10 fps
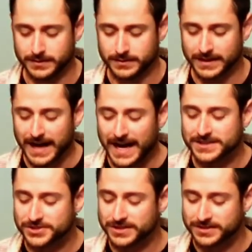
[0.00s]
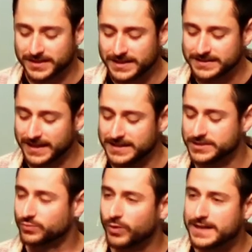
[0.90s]
Like, I actually think that he
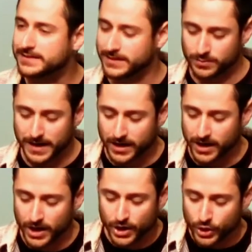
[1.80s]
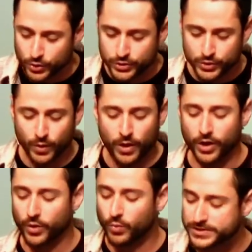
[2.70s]
is right that no matter who you
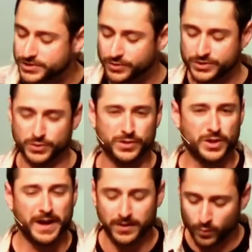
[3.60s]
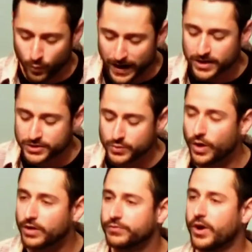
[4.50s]
are or what you're doing, no matter where you
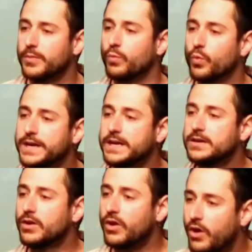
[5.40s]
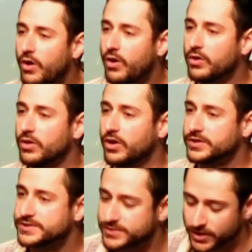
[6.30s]
are from, we all are
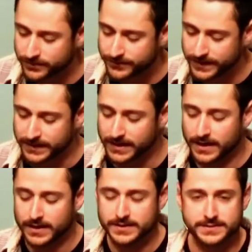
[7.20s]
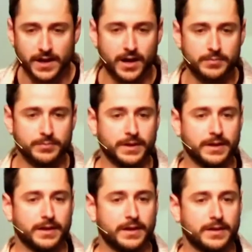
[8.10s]
serving
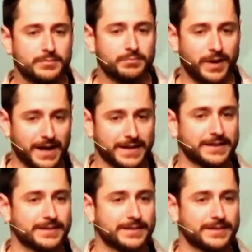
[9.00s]
somebody.